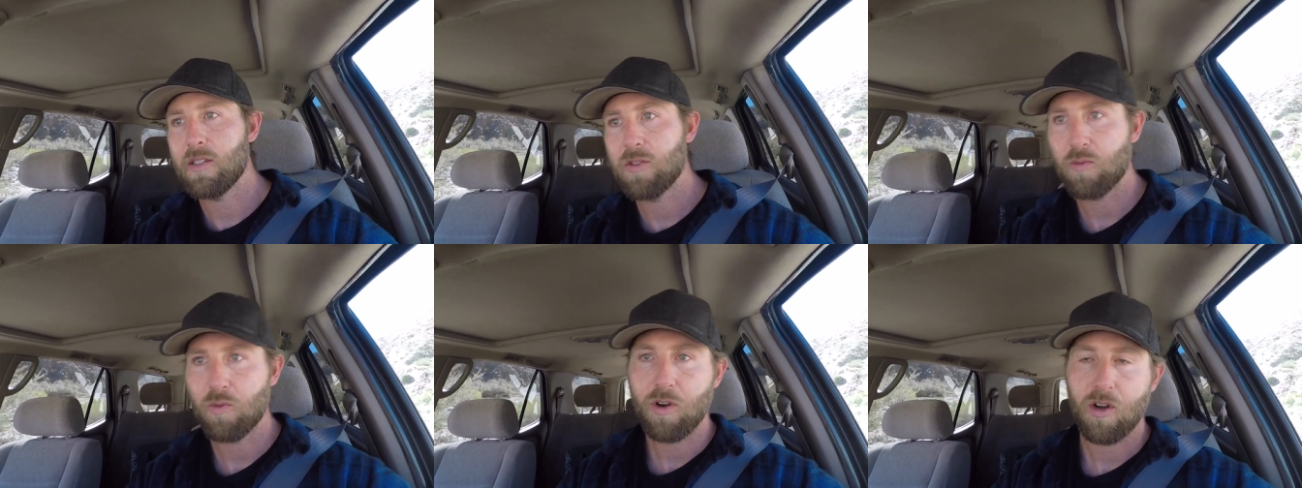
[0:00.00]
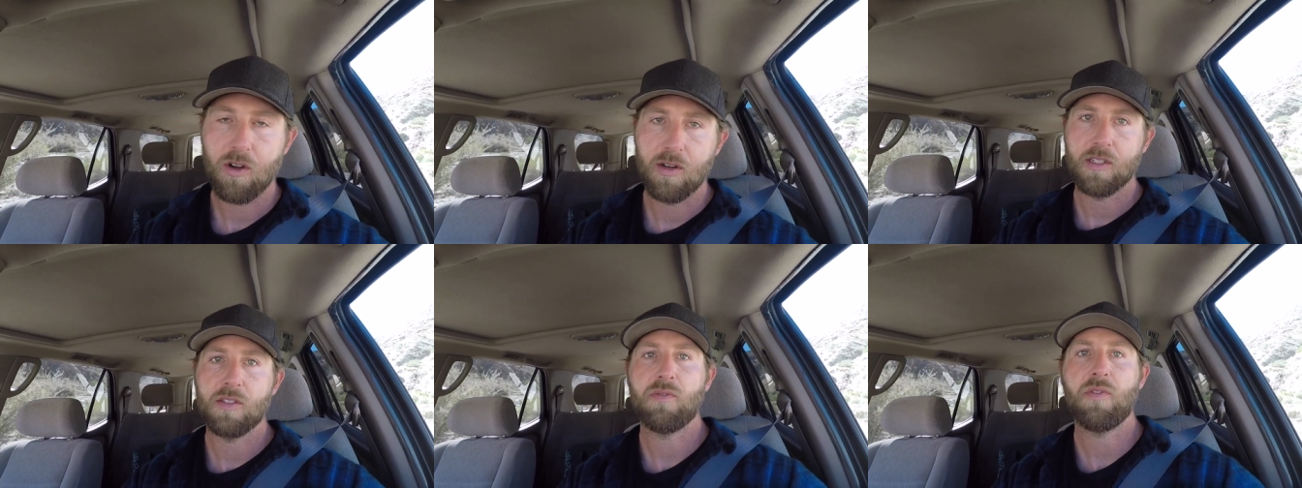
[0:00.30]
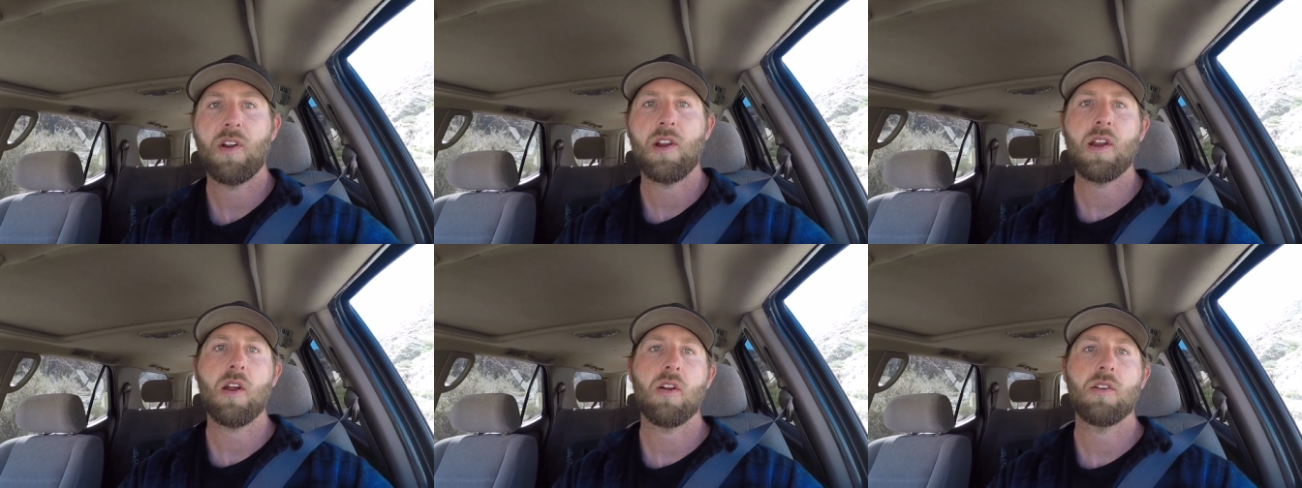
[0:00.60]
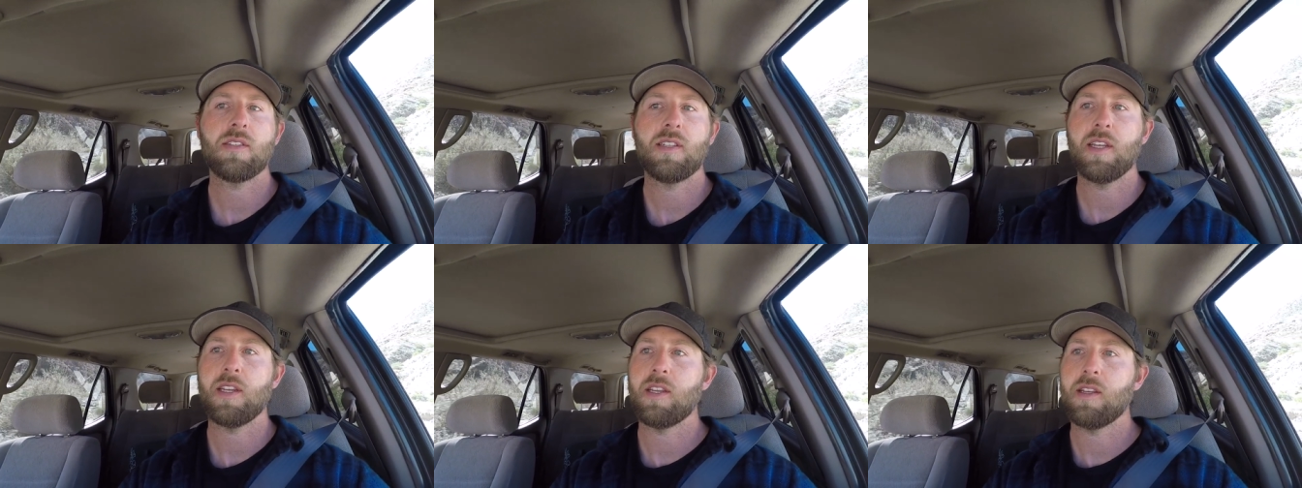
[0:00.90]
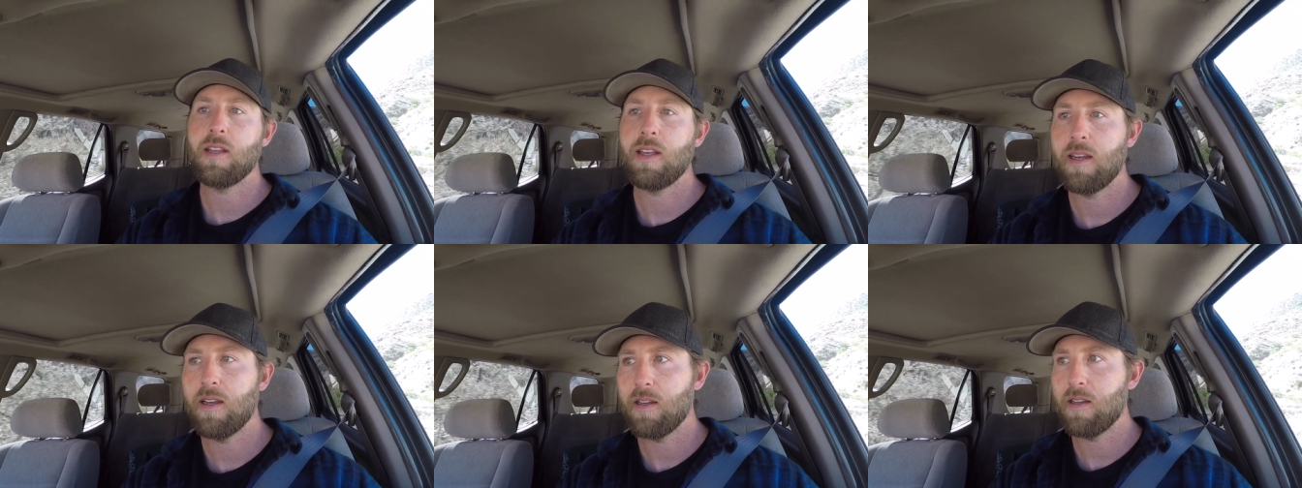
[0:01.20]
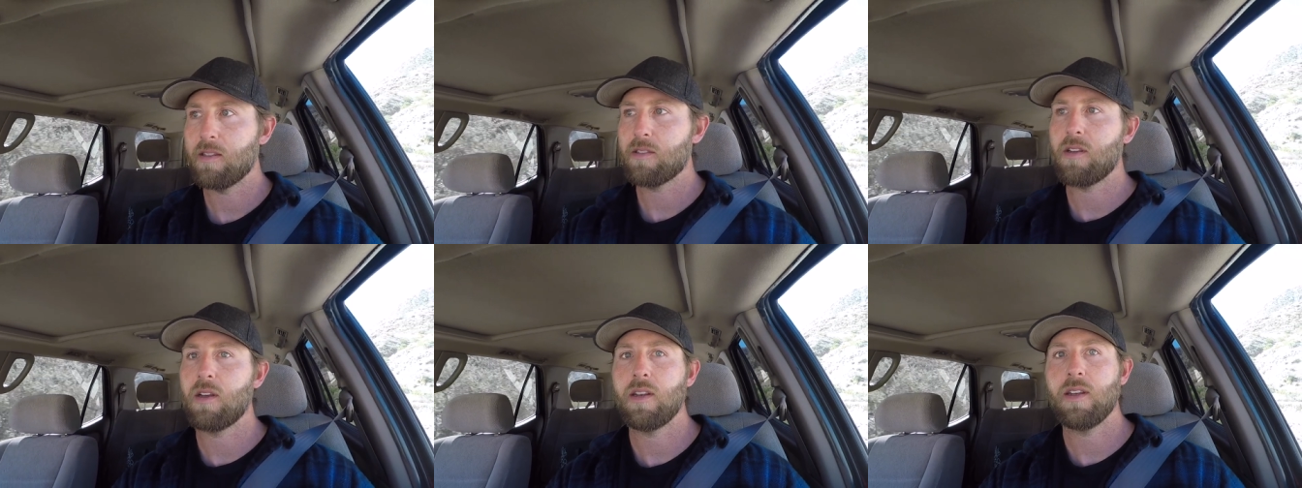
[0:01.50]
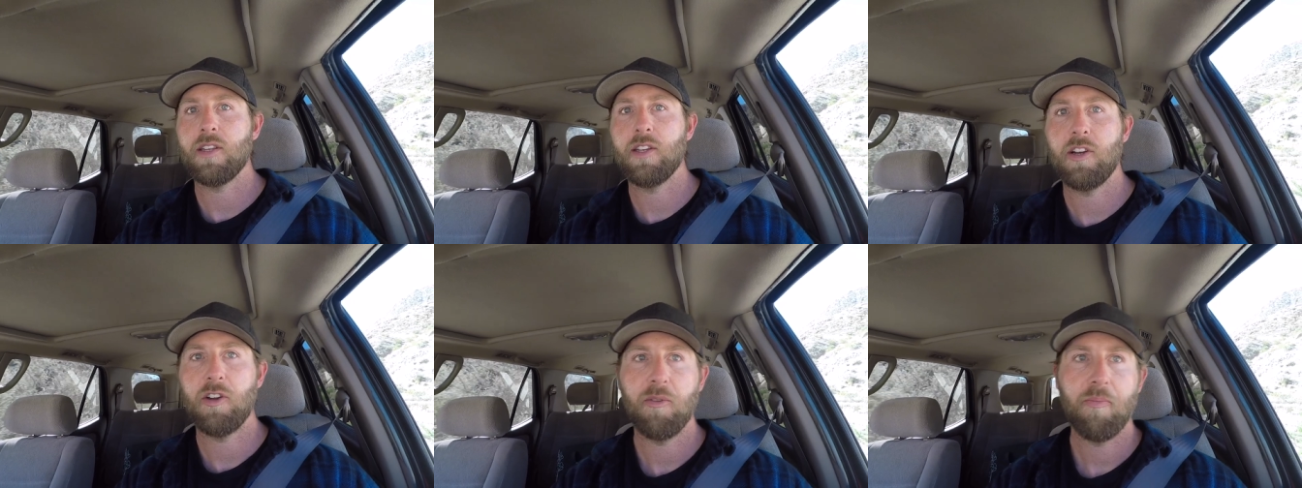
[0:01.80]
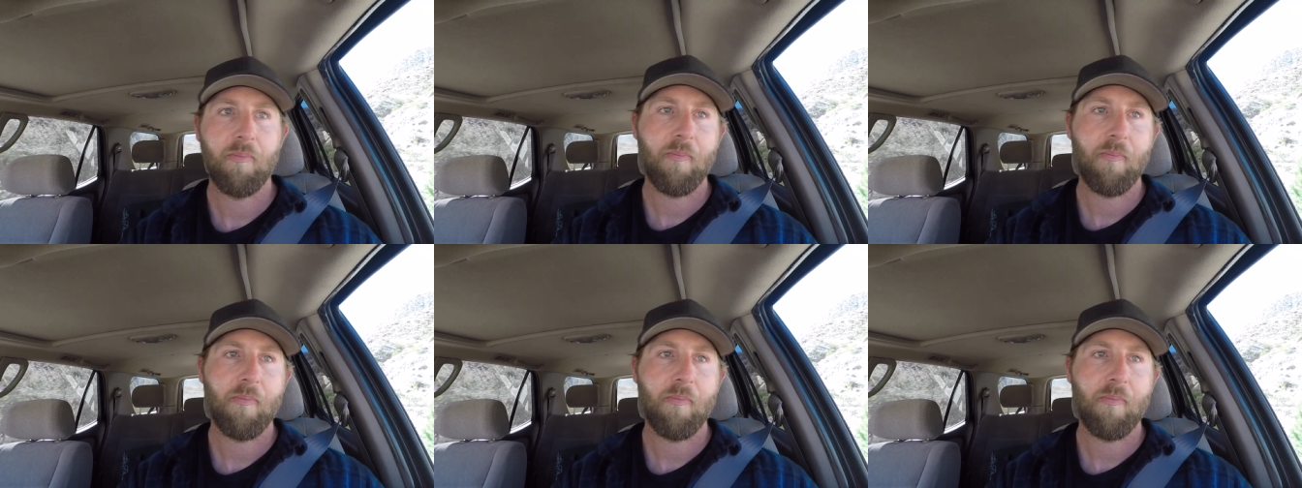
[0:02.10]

where it's very articulated it's on a hill